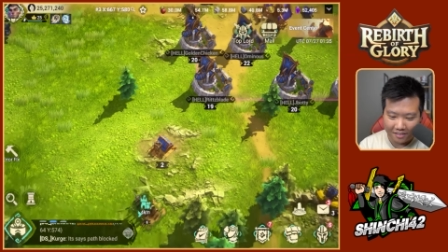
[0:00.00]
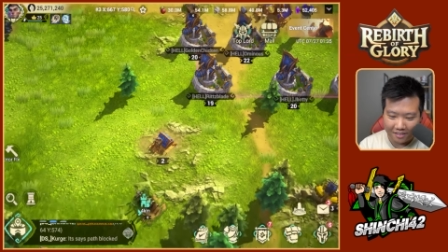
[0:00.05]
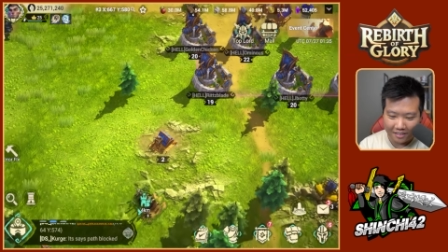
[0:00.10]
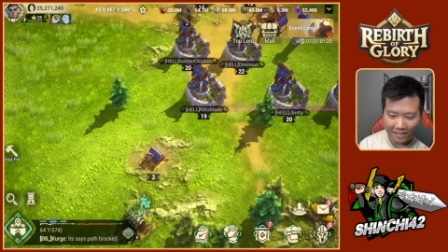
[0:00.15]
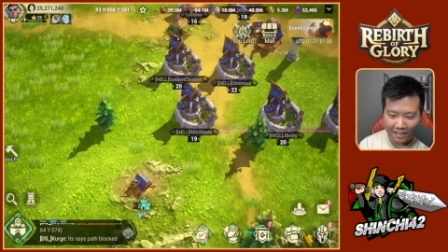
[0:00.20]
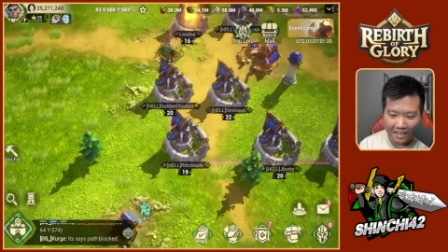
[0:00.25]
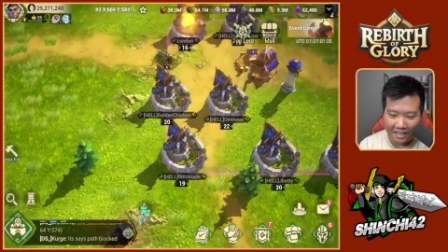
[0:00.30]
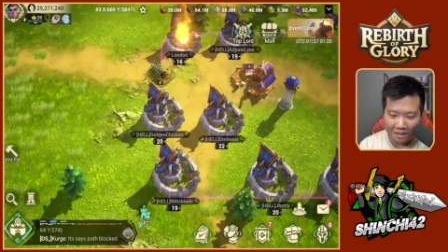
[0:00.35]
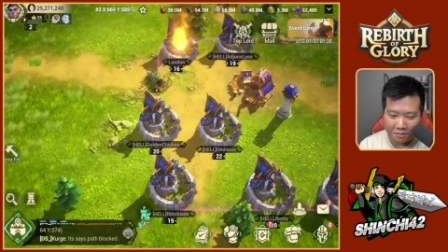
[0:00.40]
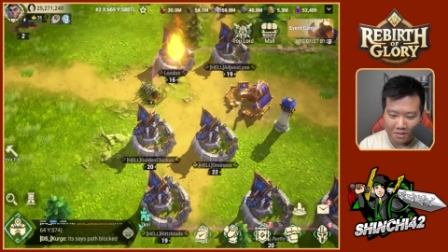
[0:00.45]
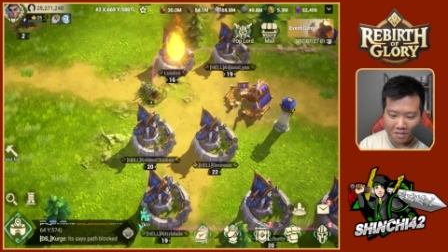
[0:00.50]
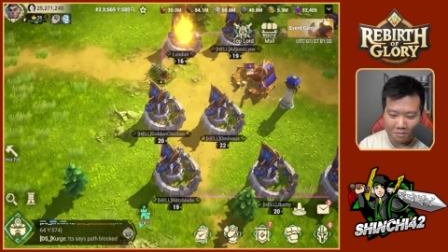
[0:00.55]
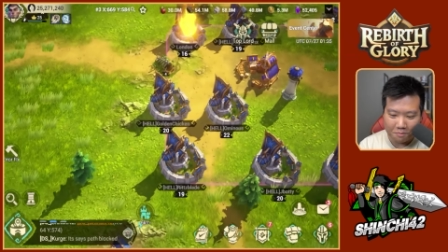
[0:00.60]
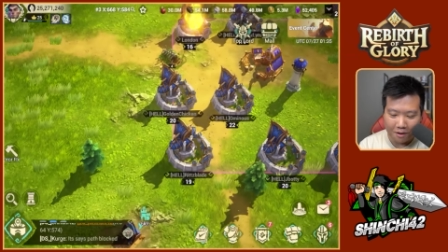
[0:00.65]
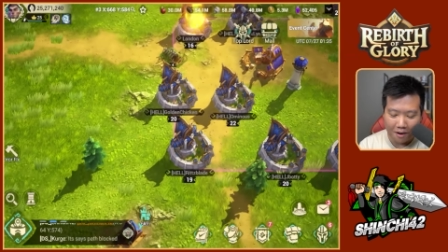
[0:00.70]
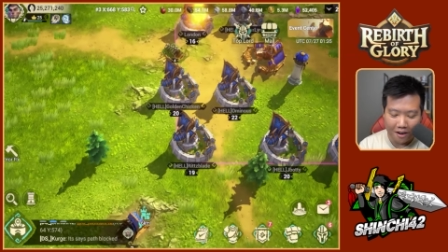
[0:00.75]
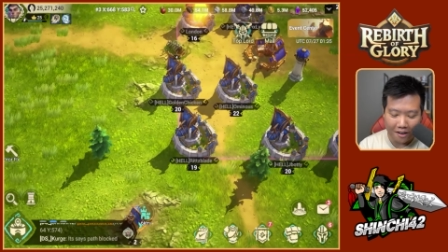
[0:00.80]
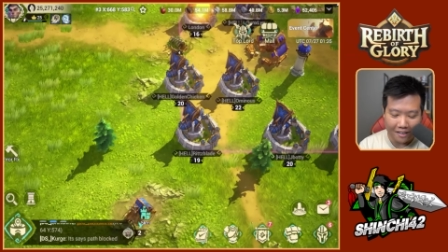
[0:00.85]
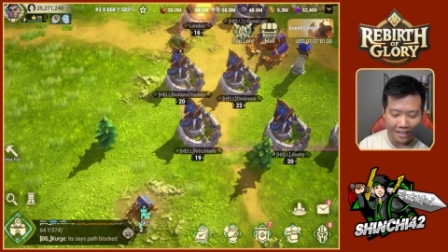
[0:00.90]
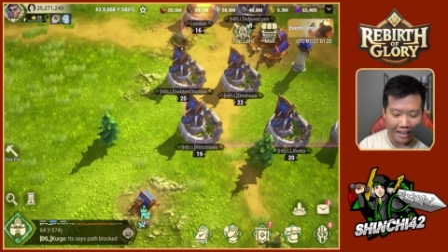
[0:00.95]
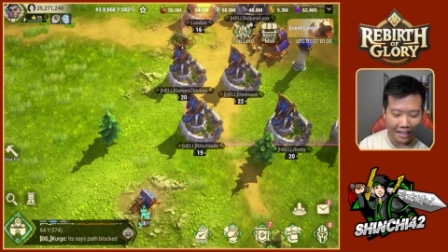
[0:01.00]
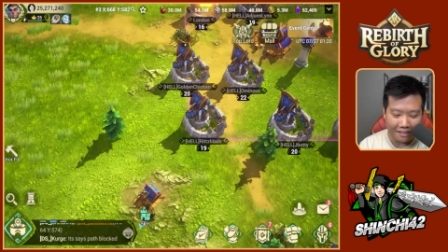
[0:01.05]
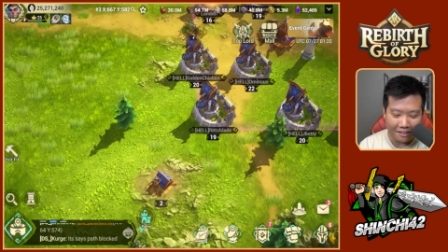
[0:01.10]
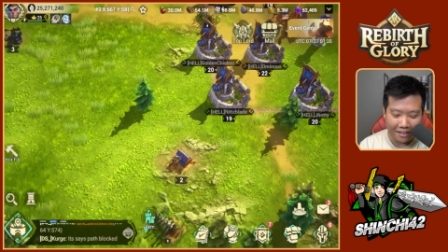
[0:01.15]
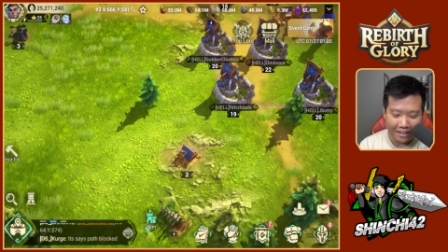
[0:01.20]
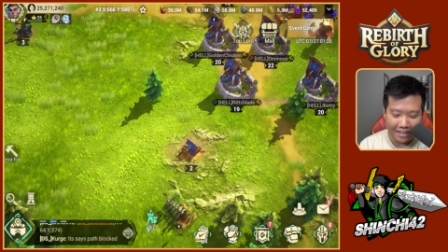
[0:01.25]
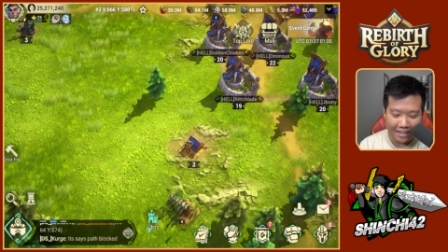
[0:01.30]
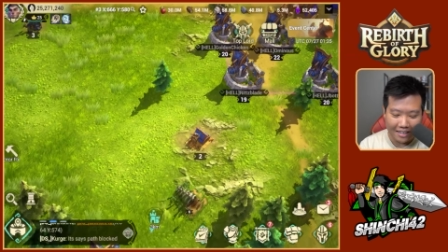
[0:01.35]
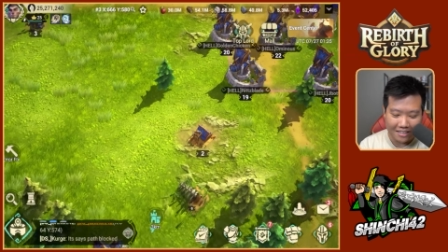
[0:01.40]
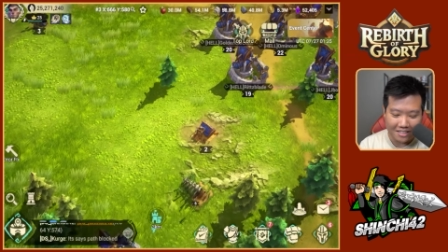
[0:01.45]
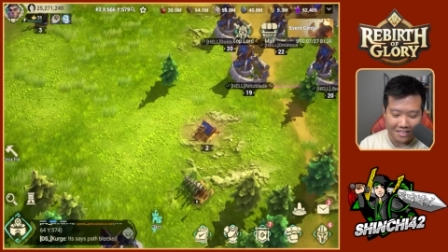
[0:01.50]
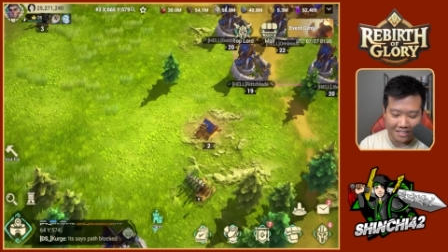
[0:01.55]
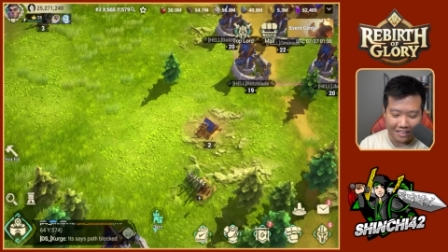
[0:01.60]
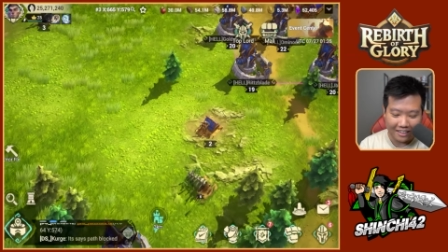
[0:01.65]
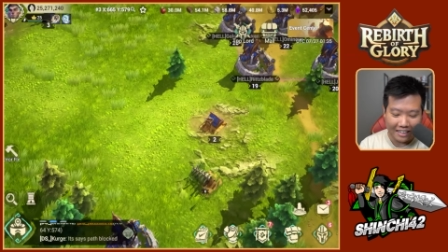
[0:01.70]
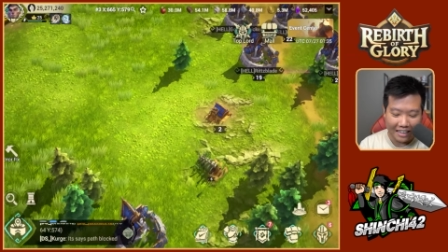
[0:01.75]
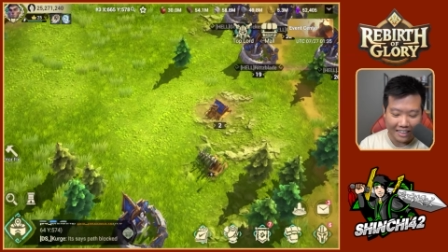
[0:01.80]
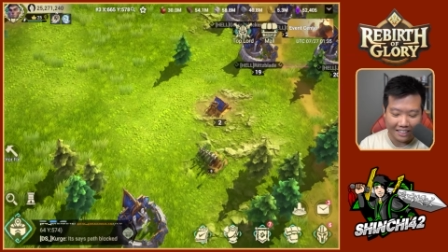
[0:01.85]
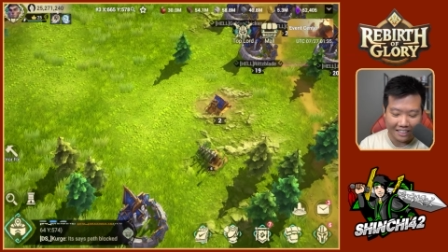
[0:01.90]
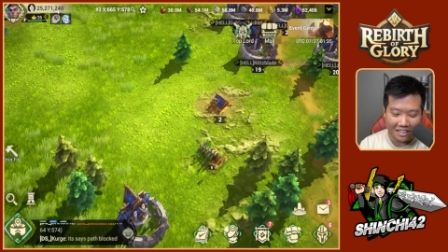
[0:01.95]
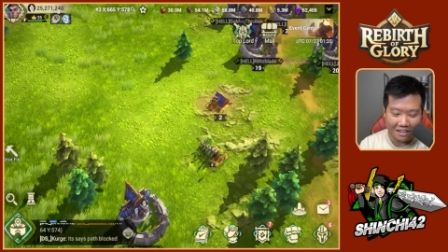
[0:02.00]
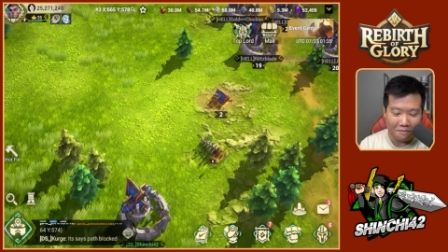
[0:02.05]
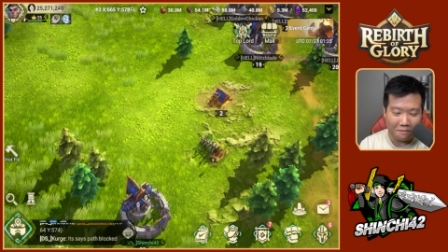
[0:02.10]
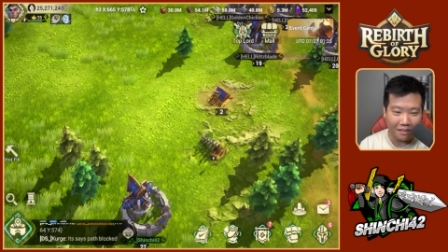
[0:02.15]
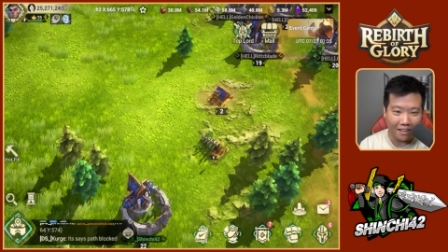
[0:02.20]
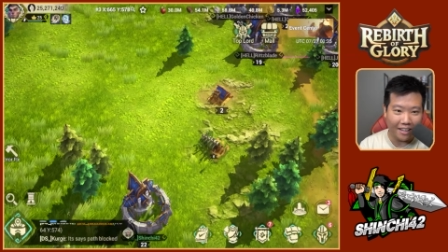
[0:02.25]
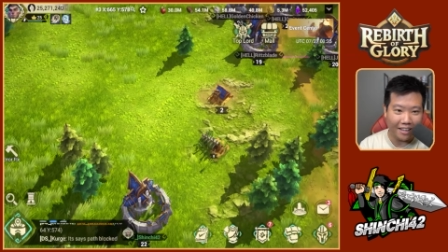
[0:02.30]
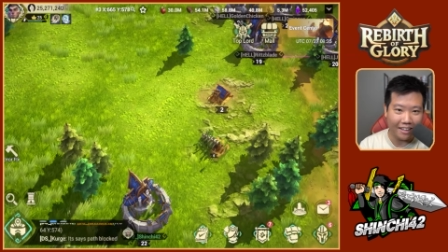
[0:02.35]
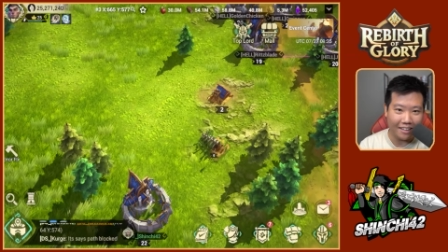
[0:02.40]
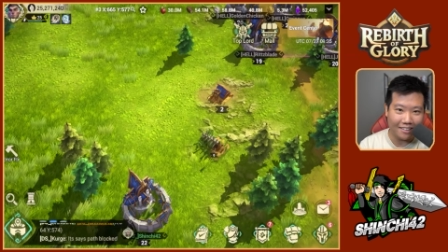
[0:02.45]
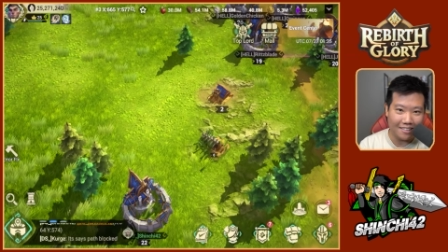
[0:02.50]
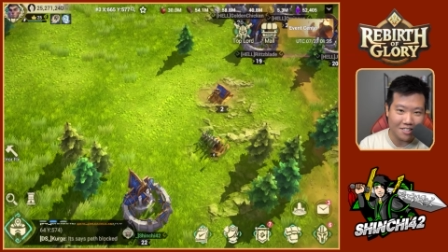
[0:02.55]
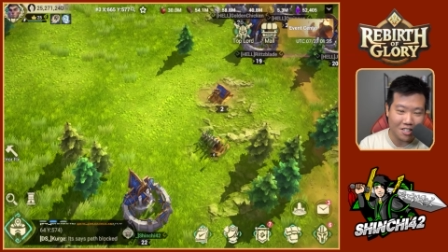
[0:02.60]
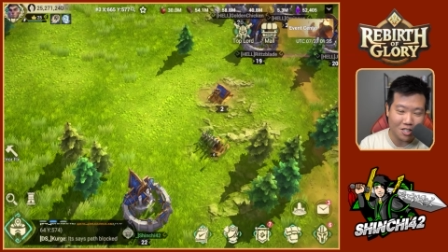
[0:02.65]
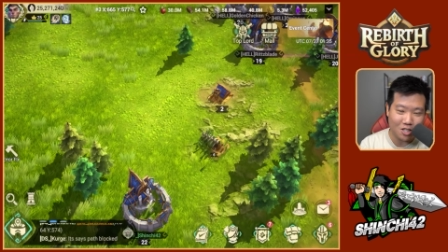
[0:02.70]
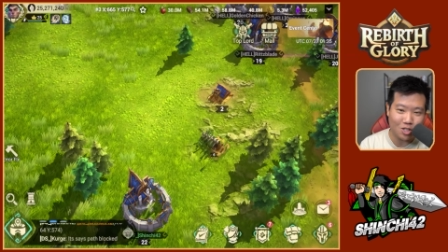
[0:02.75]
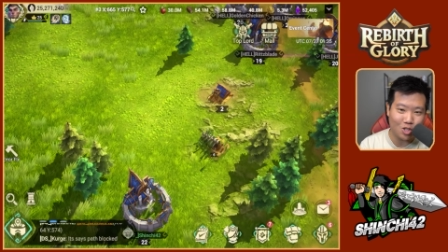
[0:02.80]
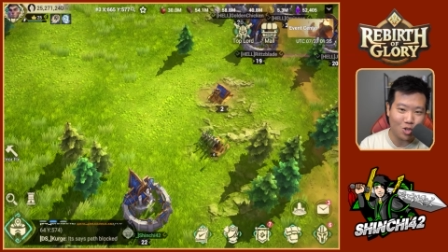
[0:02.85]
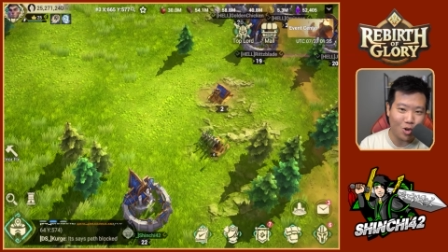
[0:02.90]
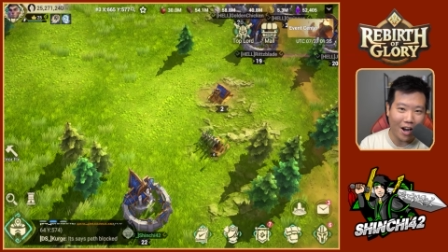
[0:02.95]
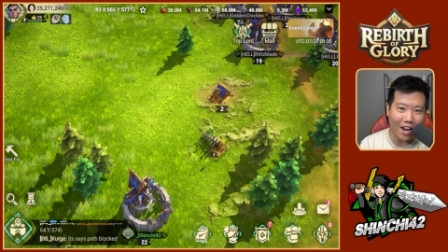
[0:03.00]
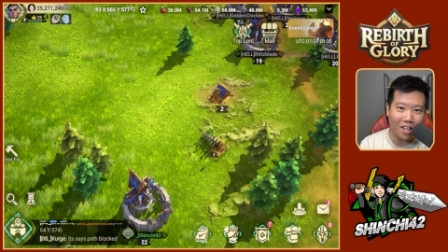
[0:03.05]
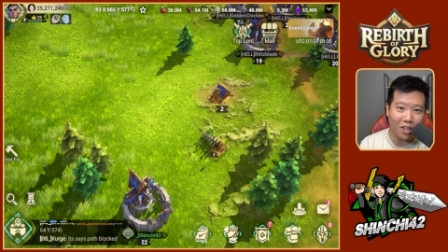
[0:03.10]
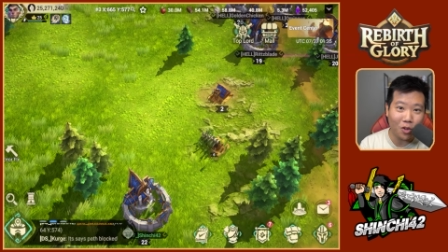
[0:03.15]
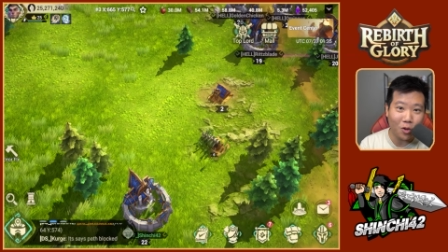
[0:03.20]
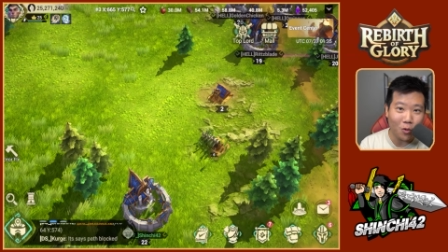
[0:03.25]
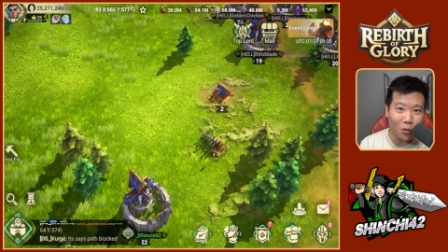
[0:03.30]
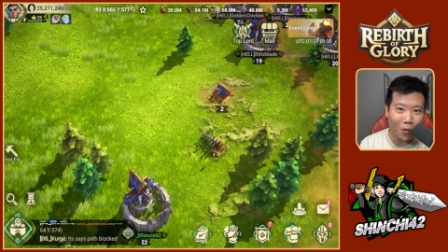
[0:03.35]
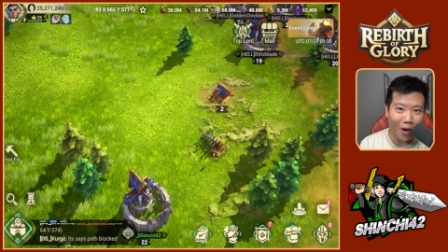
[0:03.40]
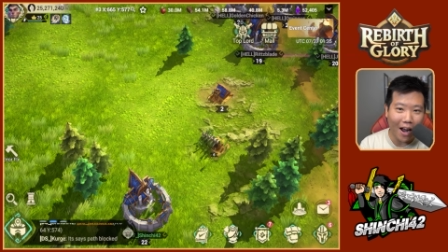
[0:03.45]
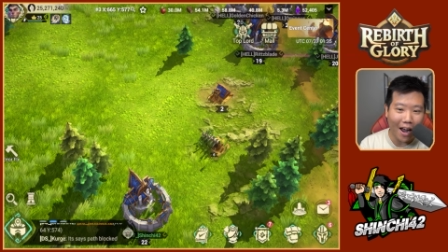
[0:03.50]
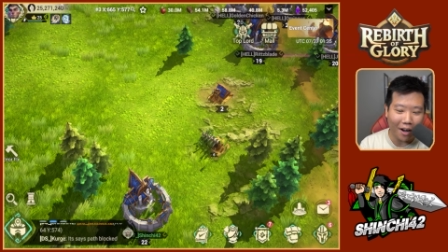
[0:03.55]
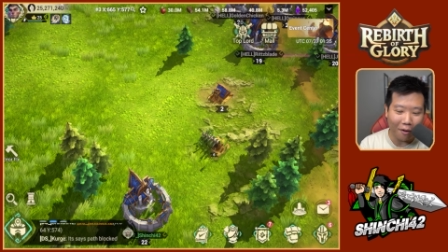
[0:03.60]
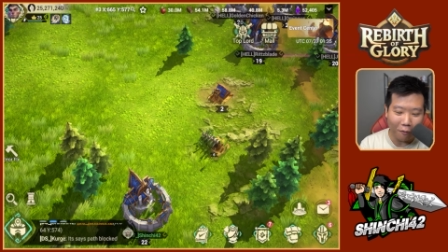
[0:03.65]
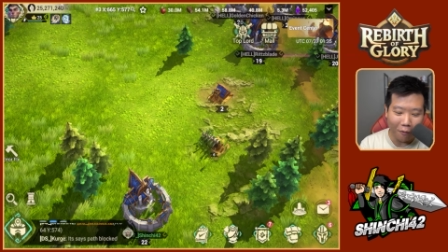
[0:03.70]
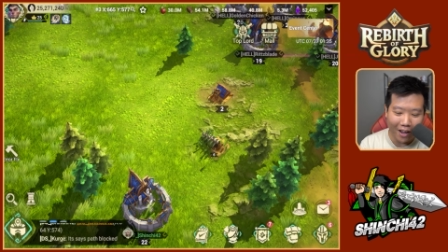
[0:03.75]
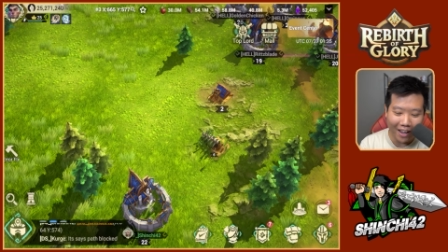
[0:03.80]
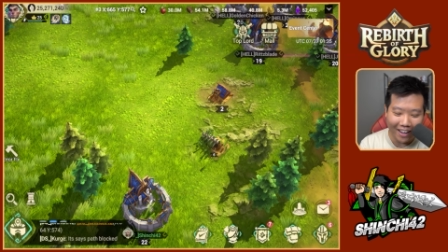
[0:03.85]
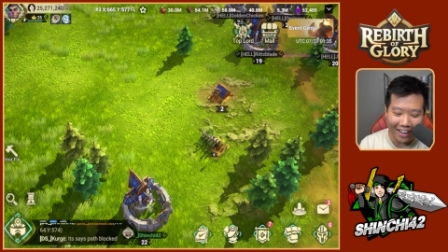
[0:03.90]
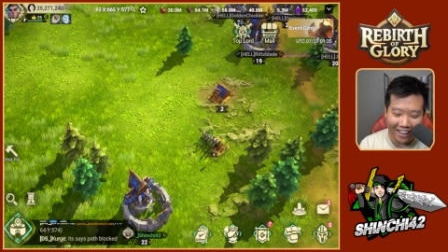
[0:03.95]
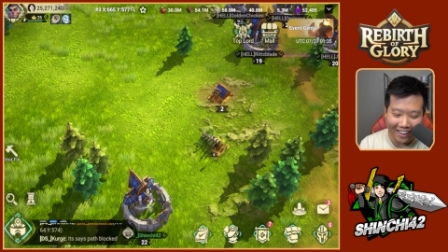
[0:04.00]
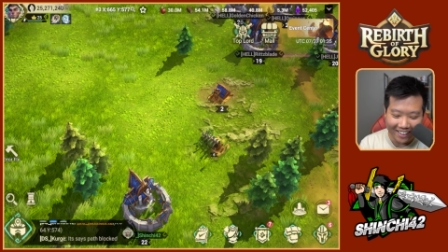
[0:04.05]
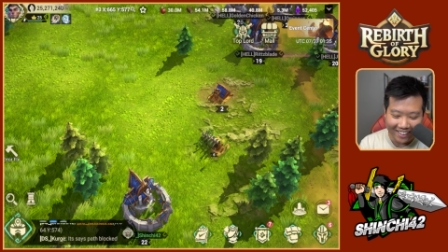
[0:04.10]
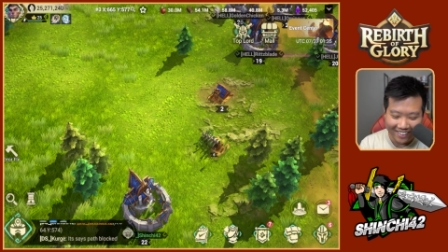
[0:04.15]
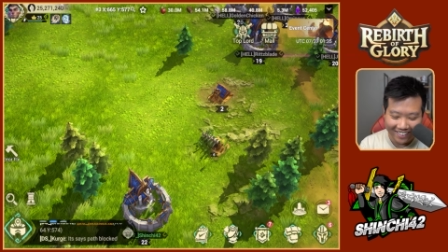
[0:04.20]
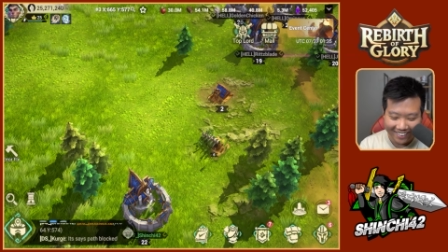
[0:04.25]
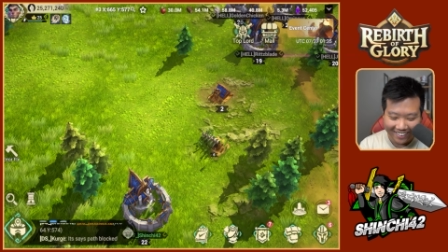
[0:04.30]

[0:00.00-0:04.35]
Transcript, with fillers: They gotta be smart in that. You cannot just let them like strike you right away.